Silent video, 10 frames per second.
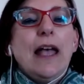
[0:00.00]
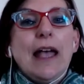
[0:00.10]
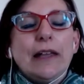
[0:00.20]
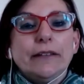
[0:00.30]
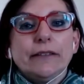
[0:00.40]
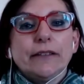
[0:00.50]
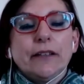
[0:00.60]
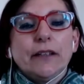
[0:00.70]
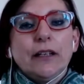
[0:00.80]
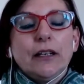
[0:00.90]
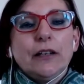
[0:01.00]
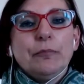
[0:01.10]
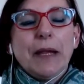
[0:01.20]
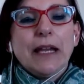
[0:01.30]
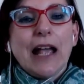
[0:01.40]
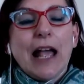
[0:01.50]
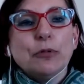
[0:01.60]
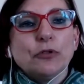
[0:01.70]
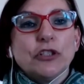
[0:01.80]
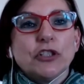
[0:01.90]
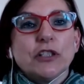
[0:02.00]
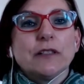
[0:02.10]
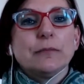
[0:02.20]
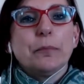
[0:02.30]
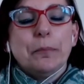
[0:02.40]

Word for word: And being able to just